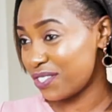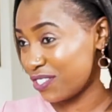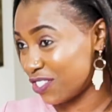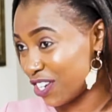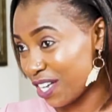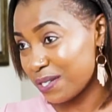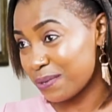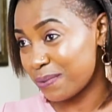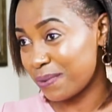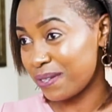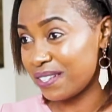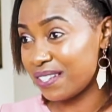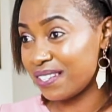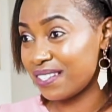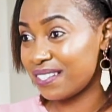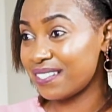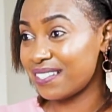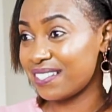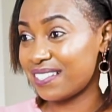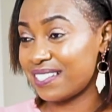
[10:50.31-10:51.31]
child when
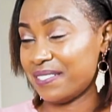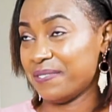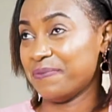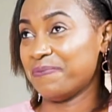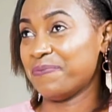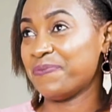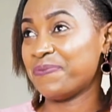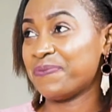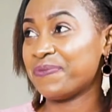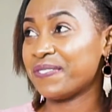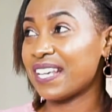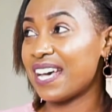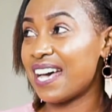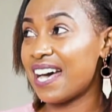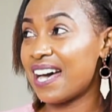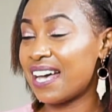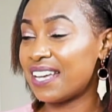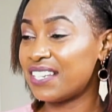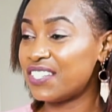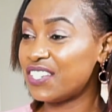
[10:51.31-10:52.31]

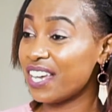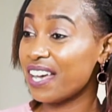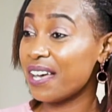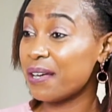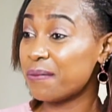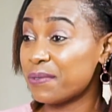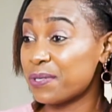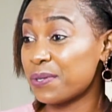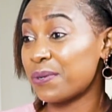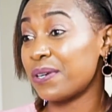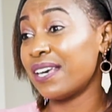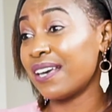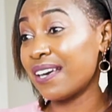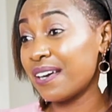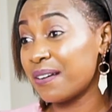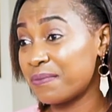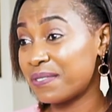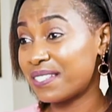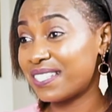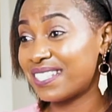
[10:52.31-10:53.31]
she comes or he comes.